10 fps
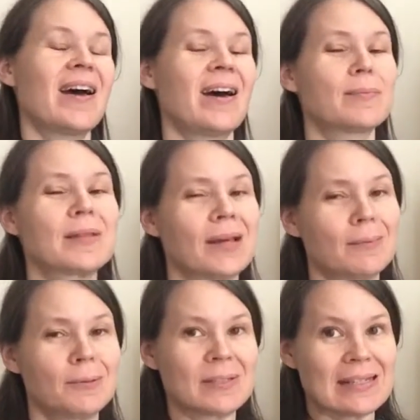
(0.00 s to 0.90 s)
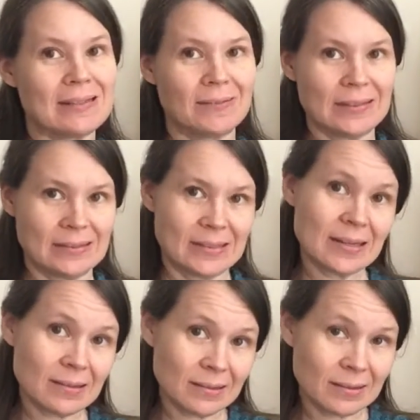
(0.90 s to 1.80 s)
Hobby Lobby was having a
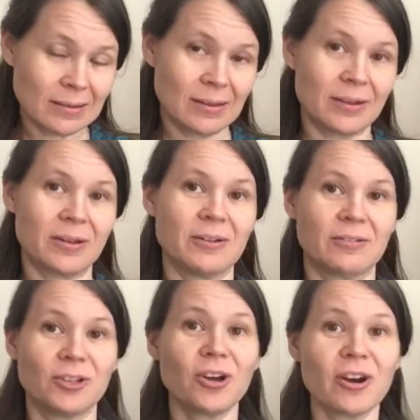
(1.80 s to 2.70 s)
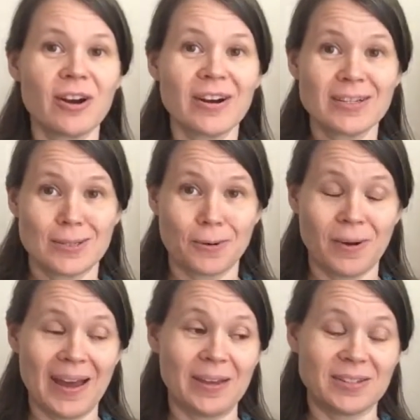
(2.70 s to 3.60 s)
sale on their yarn, so
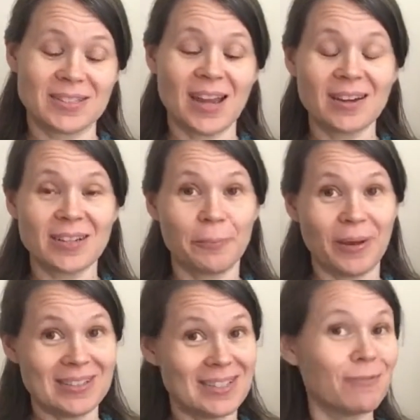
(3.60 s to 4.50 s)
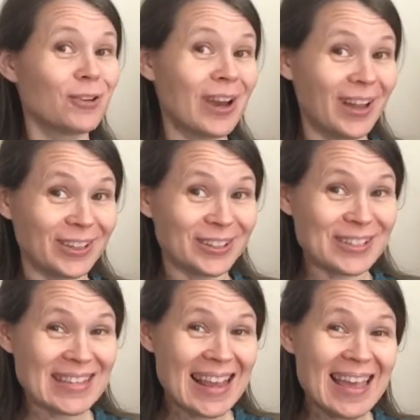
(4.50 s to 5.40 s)
I stocked up on several
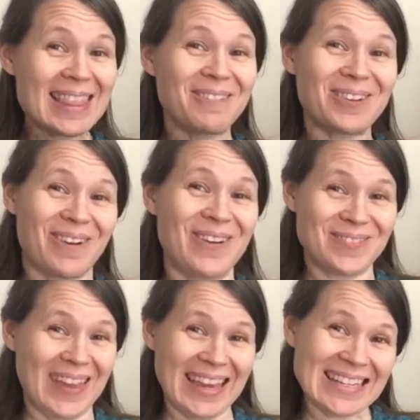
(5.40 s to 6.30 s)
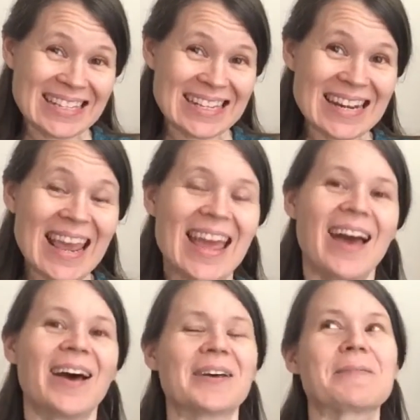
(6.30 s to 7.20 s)
colors that will go with my kitchen.
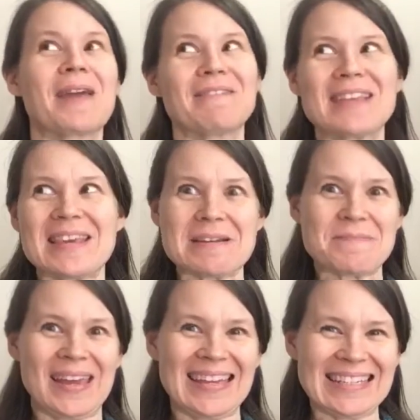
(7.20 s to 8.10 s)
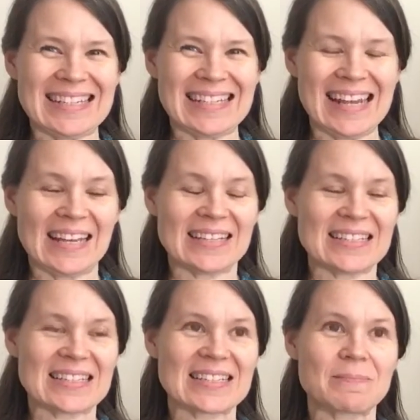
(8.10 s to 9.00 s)
Everything in my kitchen
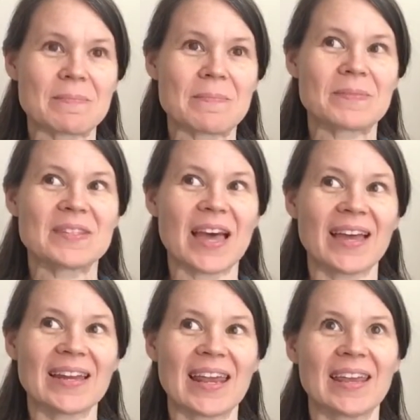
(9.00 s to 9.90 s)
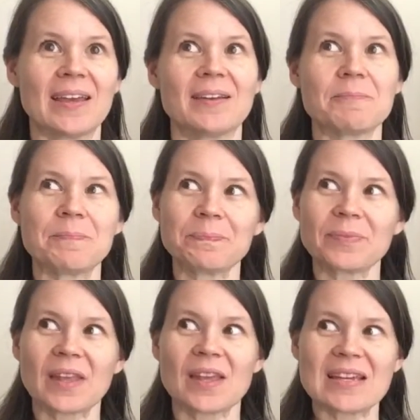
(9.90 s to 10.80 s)
is done in
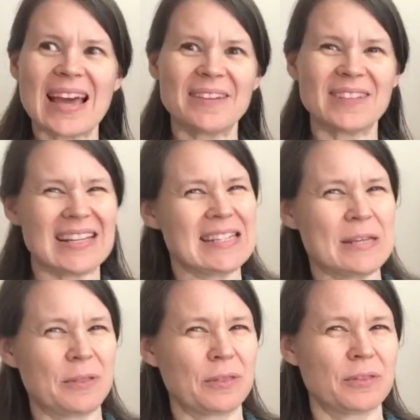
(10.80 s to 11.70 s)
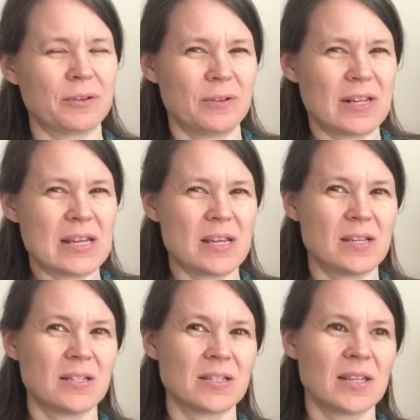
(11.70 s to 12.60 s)
kind of
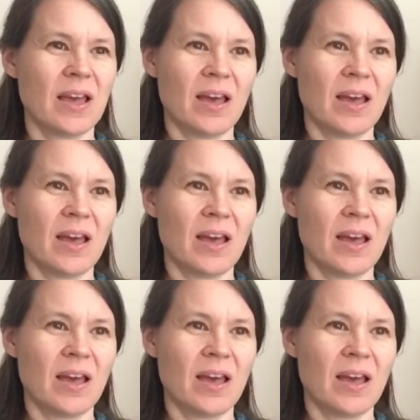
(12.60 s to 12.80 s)
1930s